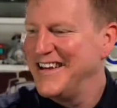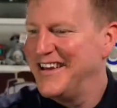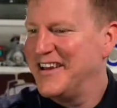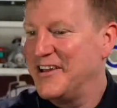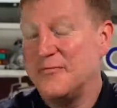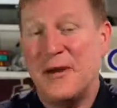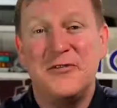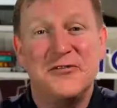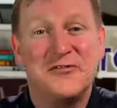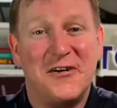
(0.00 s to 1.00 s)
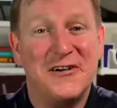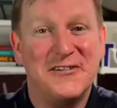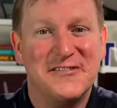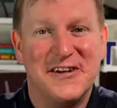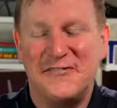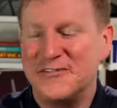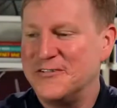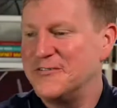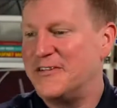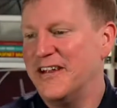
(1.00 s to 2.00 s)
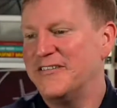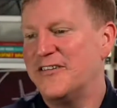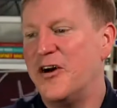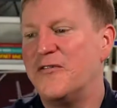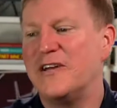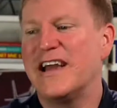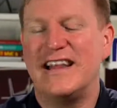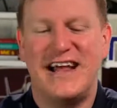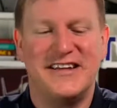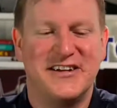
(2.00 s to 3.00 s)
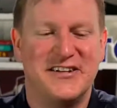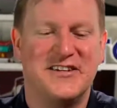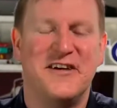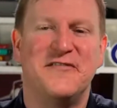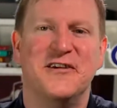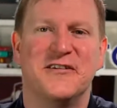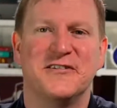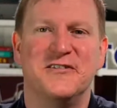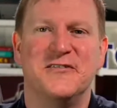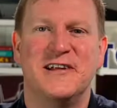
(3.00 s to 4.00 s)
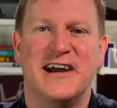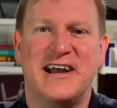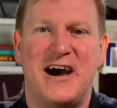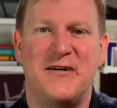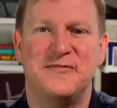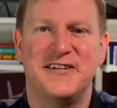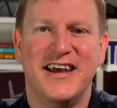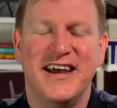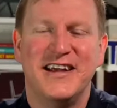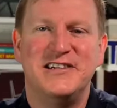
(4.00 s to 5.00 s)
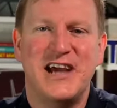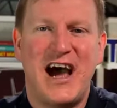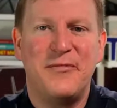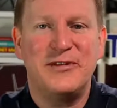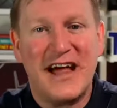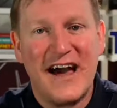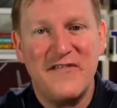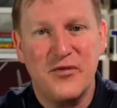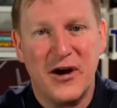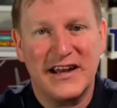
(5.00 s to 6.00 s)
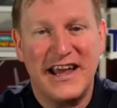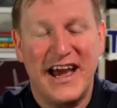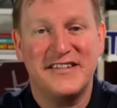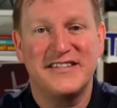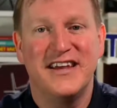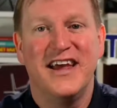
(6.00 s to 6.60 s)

Maybe you saw it in yourself when you were doing it. So hopefully you got lots of good stuff here on Towing.com's Job Live broadcast.